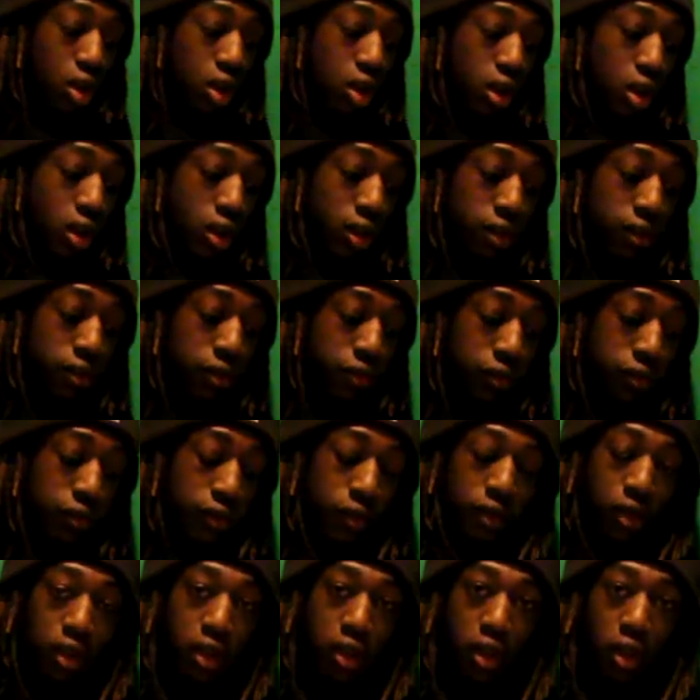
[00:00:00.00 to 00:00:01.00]
of
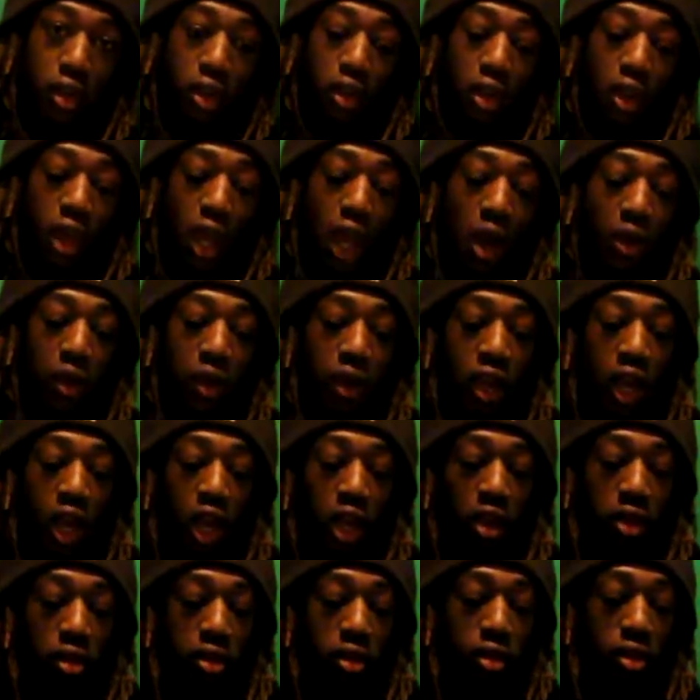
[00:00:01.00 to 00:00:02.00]
how I
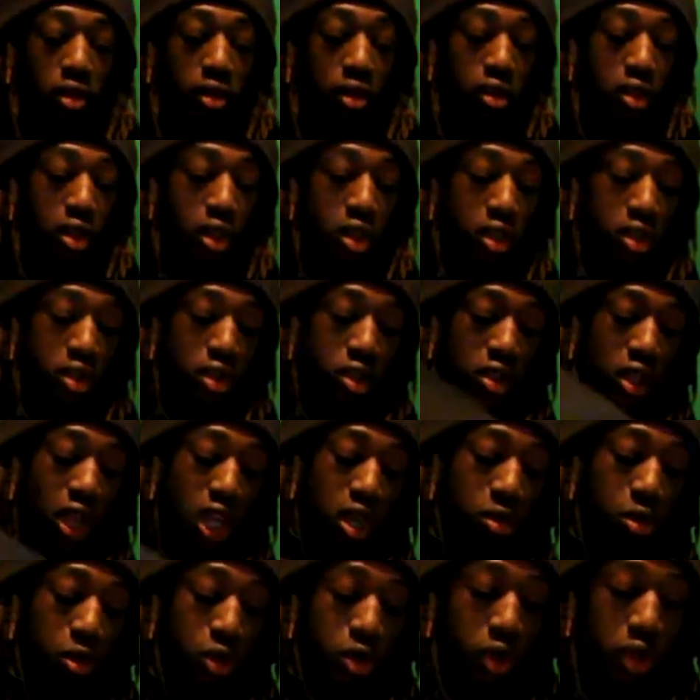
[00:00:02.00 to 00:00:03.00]
got into
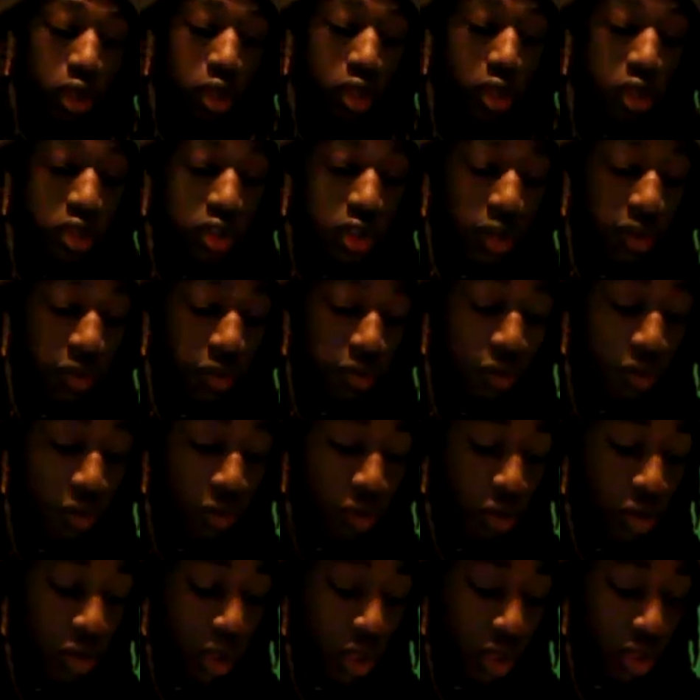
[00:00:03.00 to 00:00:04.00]
skateboarding. There's like a
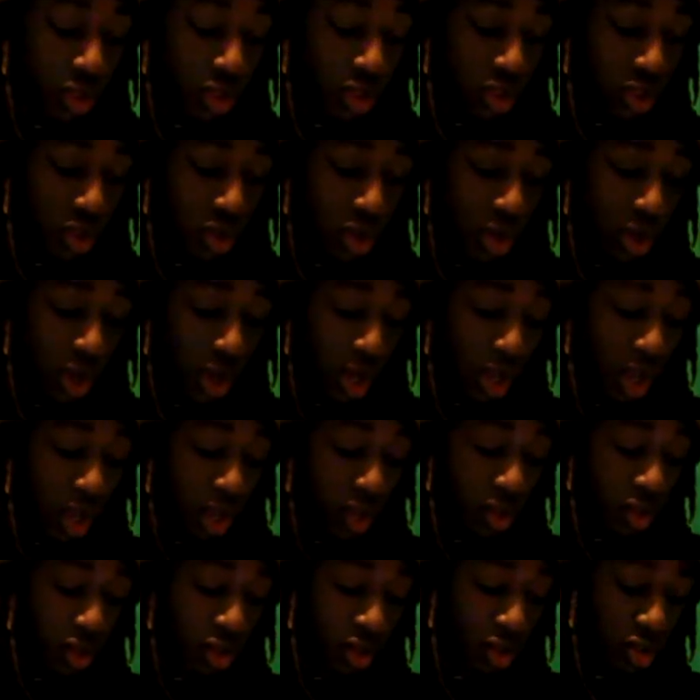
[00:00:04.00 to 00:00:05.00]
full like
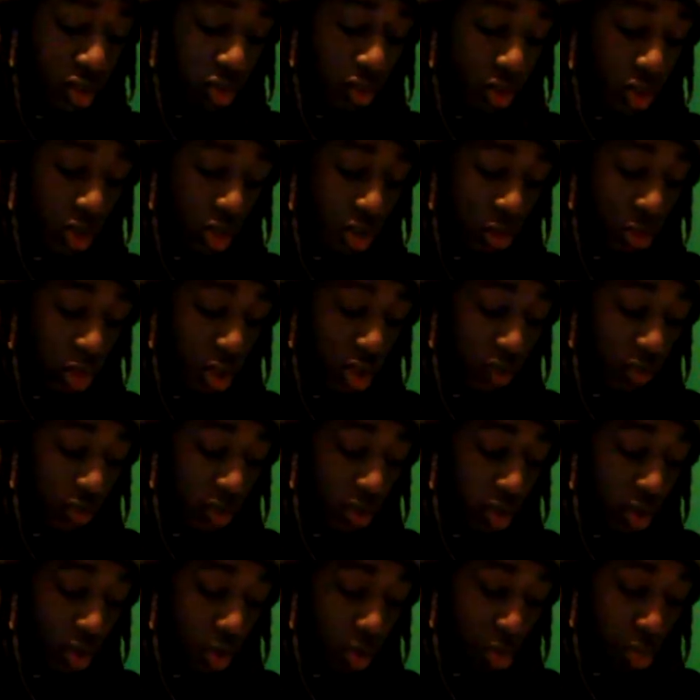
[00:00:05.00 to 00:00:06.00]
10 to 20 minute
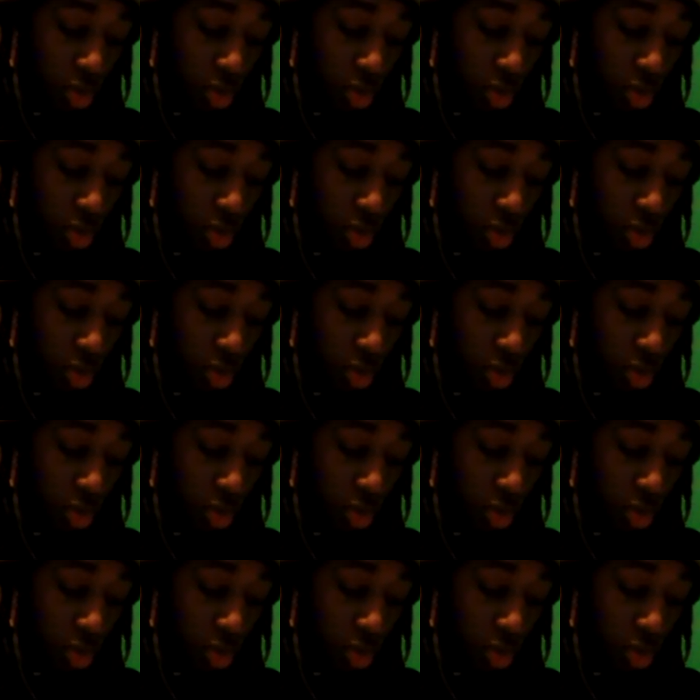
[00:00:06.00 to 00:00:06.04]
video, I'm